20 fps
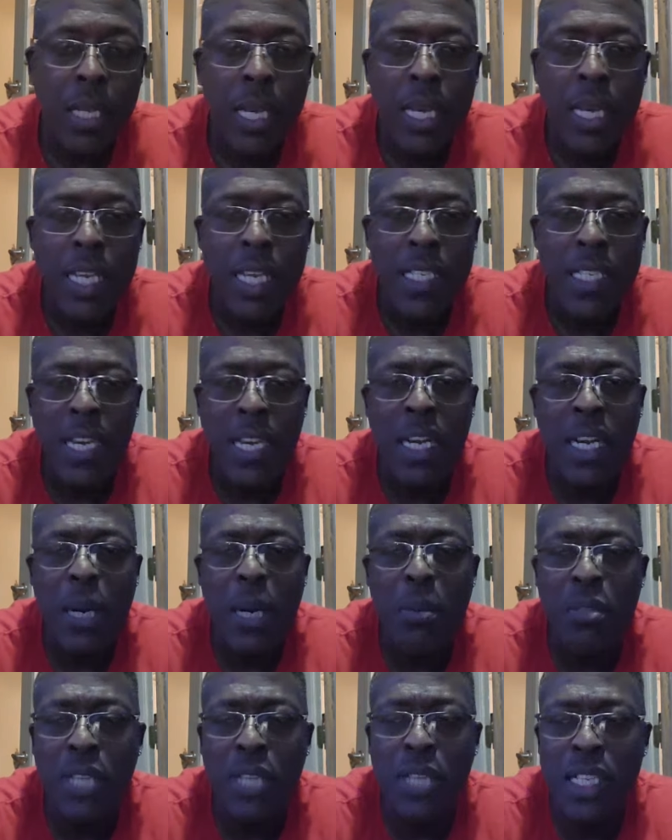It's like a
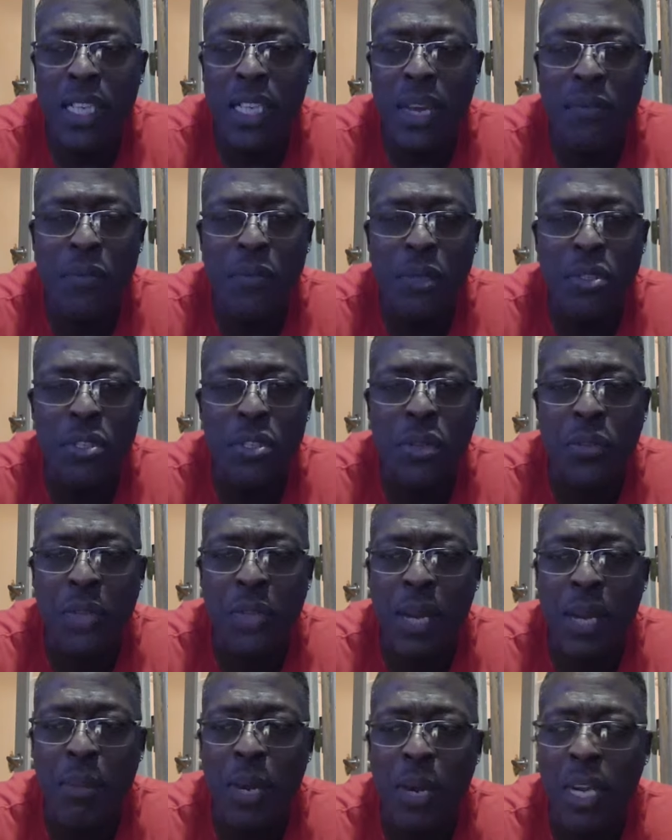couple days after you still
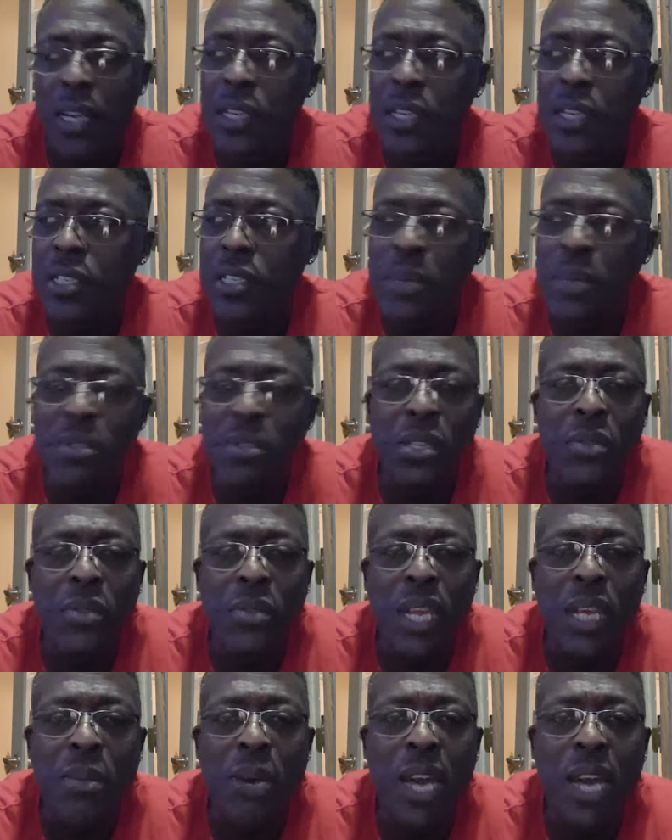think about it and shit. I'm still
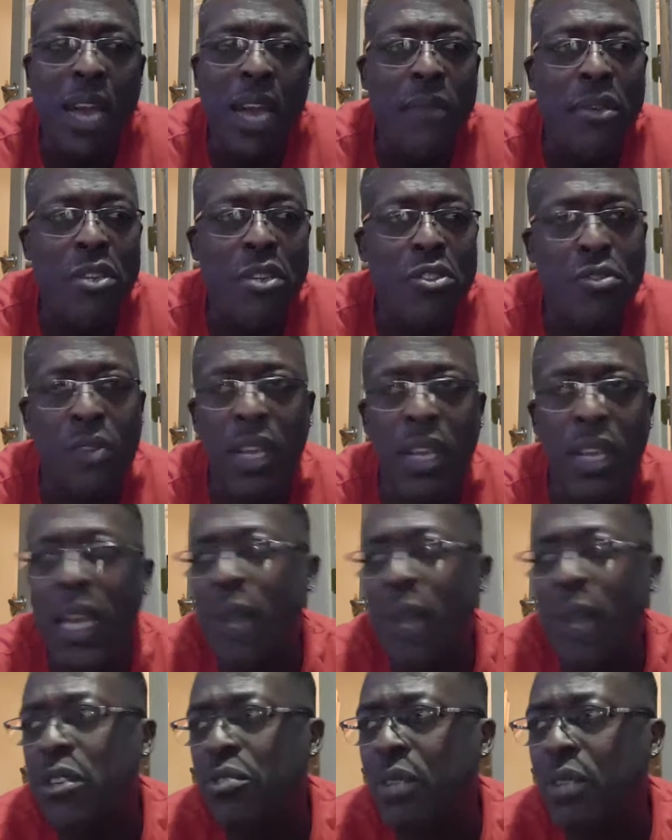thinking about having a drink
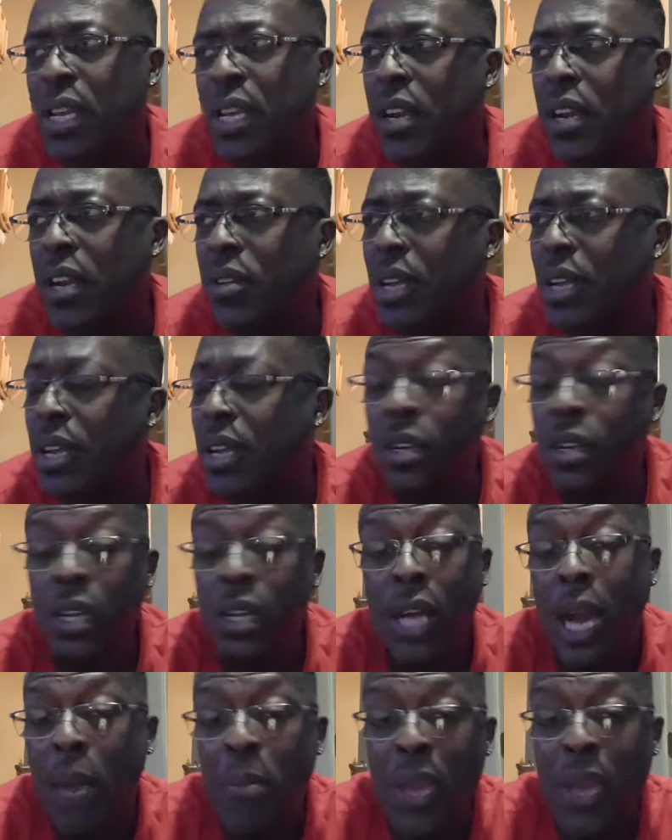here and there.
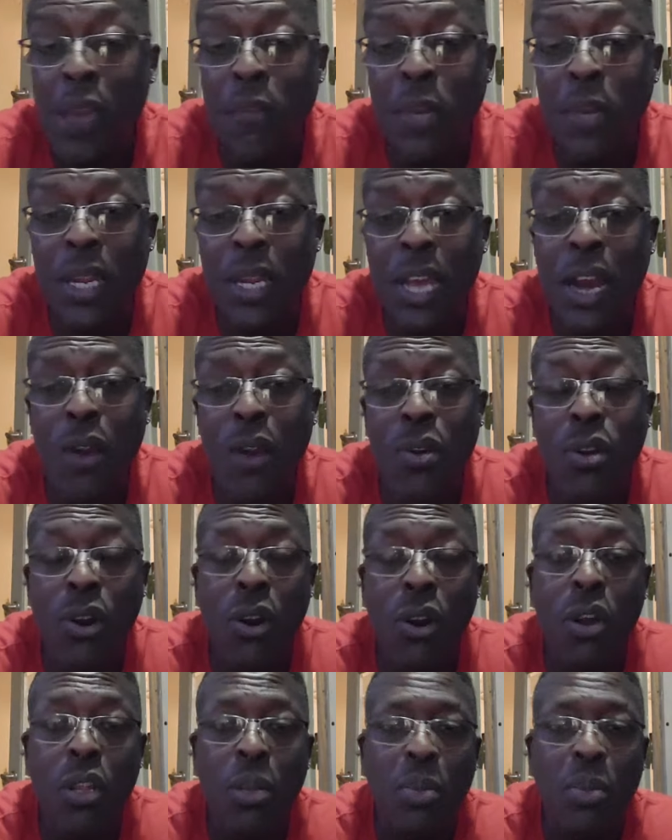I may have been an
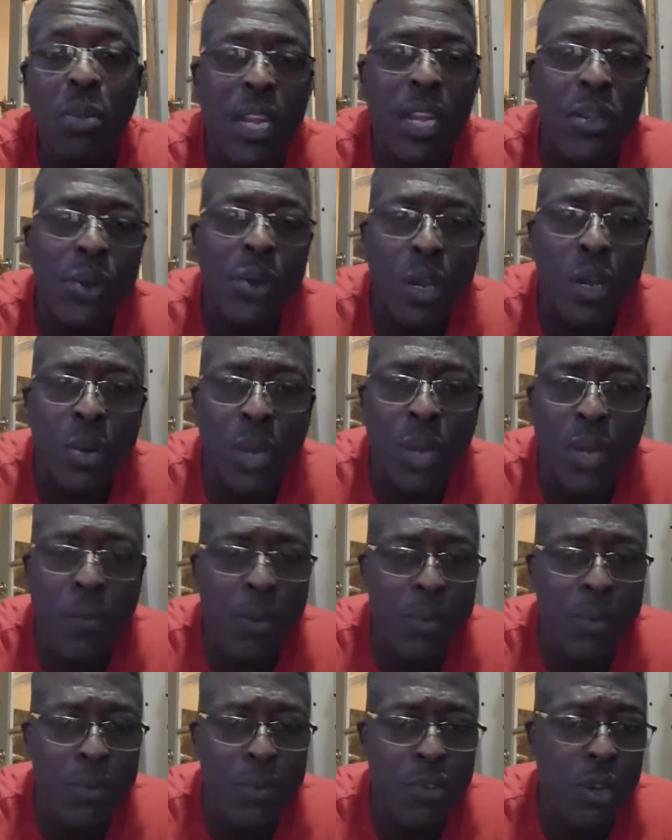alcoholic, but I know I don't get
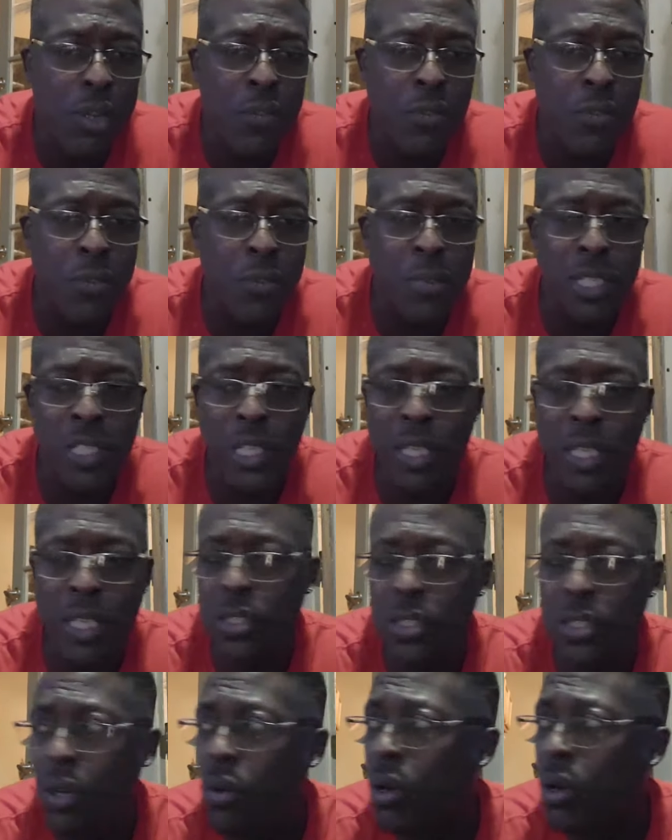withdrawals from this shit.
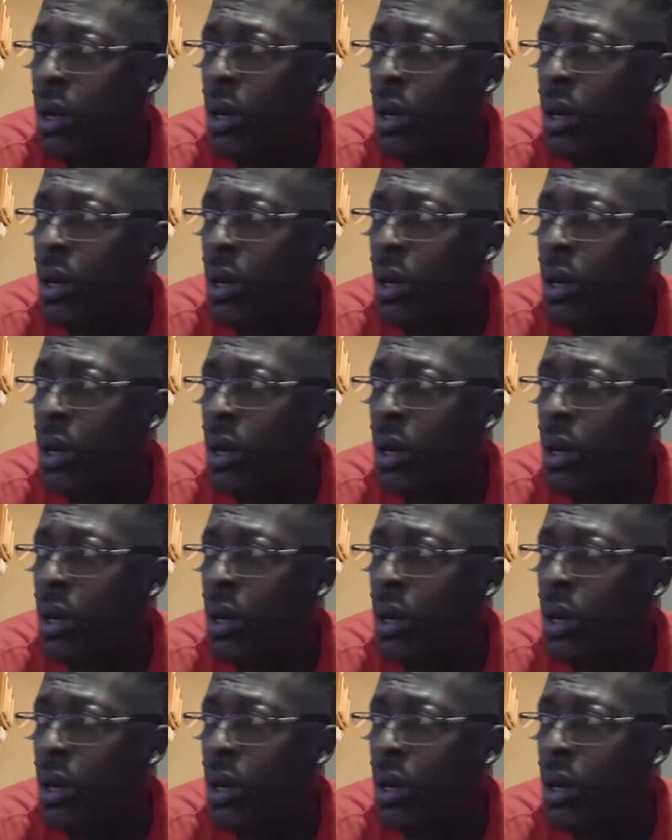So,